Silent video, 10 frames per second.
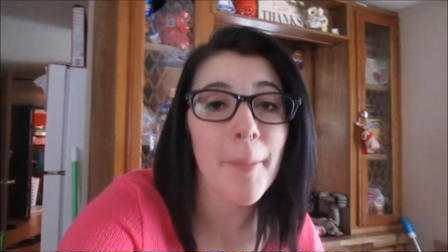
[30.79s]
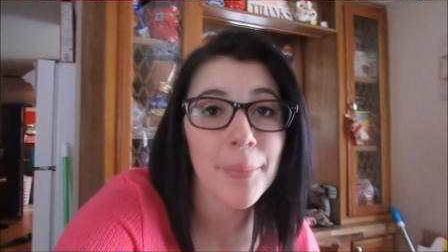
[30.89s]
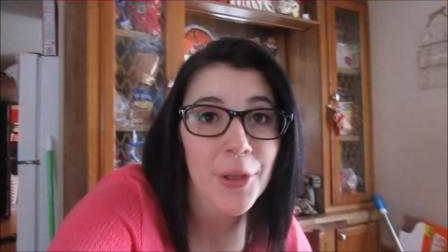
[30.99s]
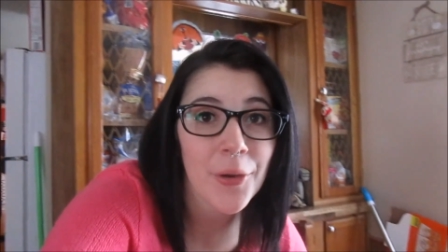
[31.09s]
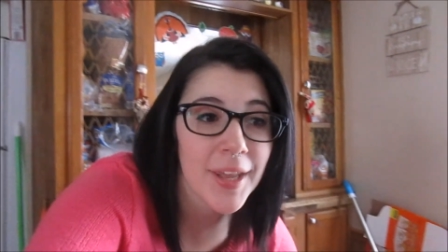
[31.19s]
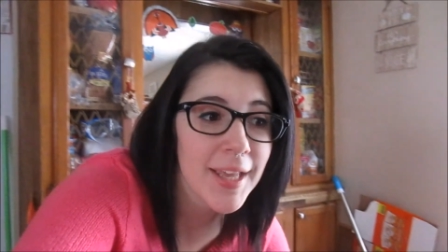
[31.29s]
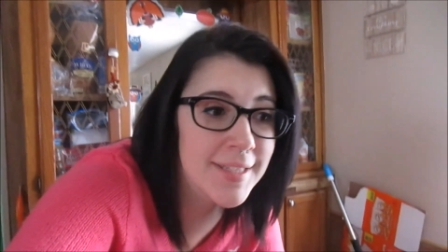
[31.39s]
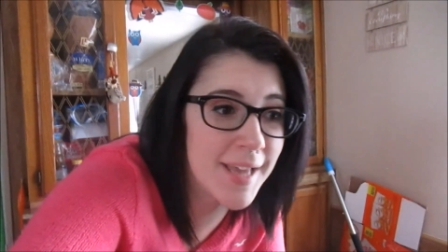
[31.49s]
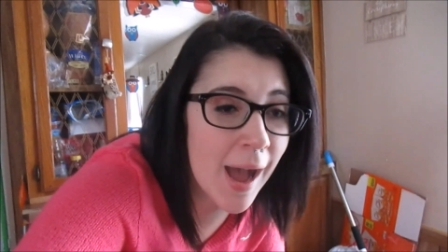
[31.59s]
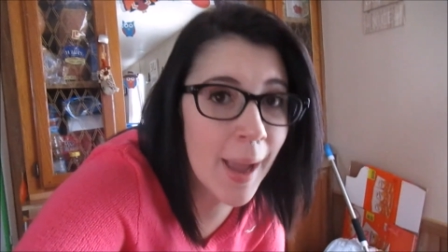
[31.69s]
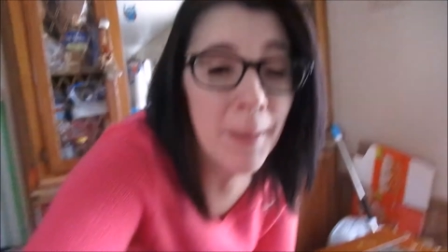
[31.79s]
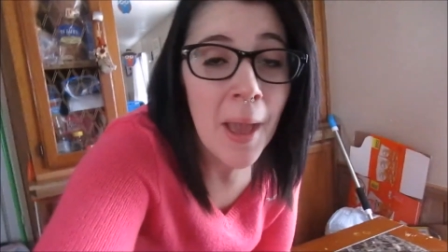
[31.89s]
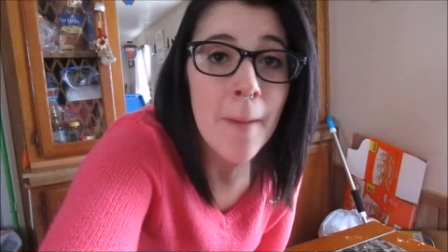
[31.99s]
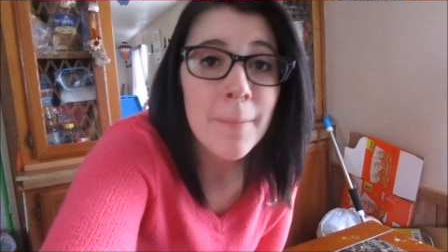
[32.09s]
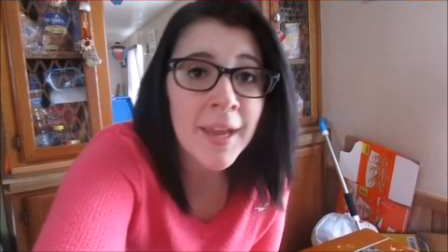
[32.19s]
upload in time
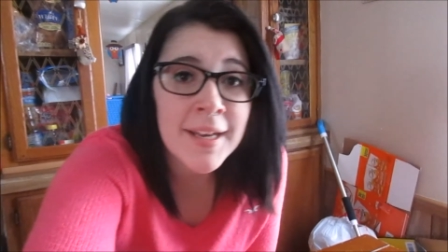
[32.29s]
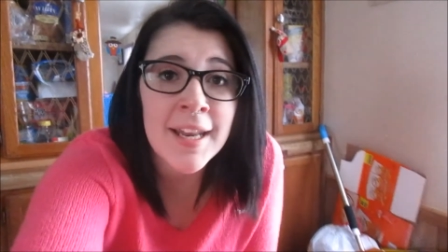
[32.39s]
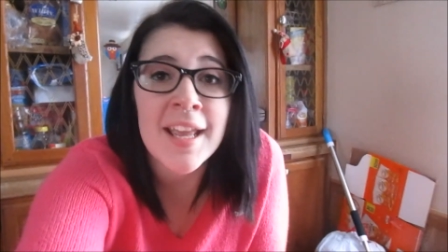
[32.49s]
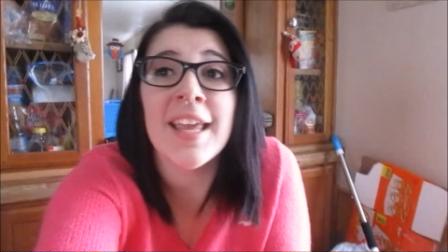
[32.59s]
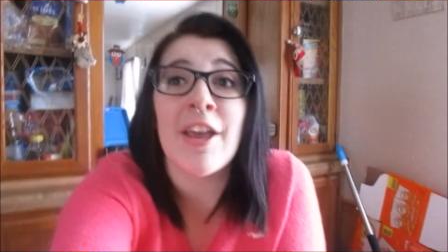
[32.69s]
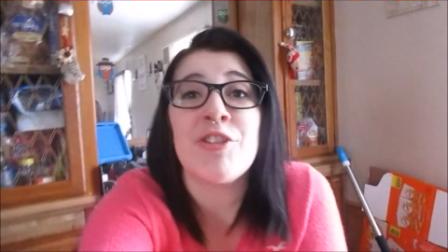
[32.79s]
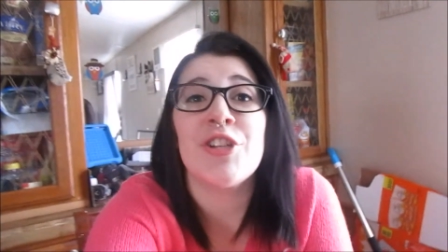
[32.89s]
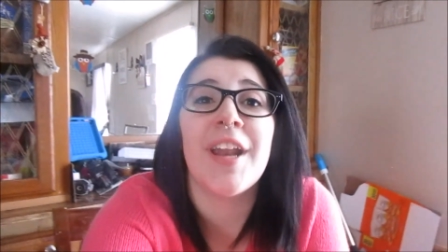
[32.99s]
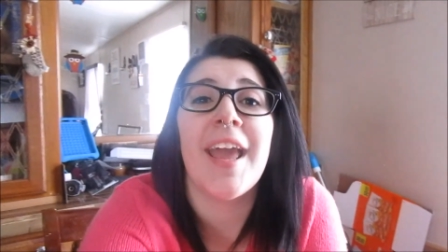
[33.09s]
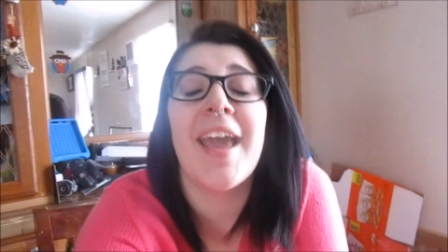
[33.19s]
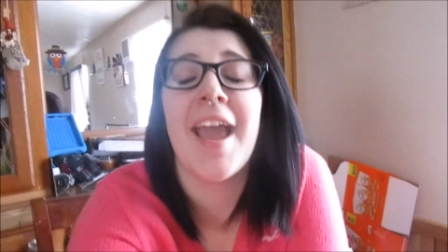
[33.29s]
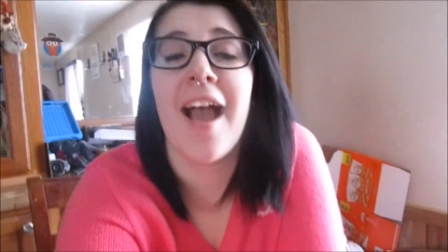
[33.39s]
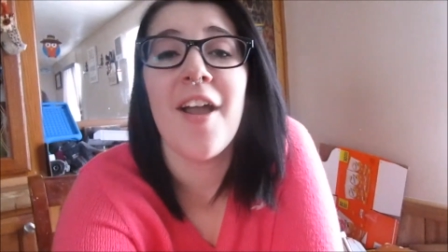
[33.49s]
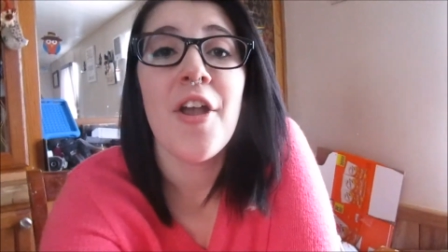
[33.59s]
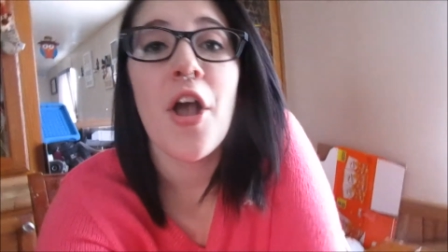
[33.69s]
but I did it yesterday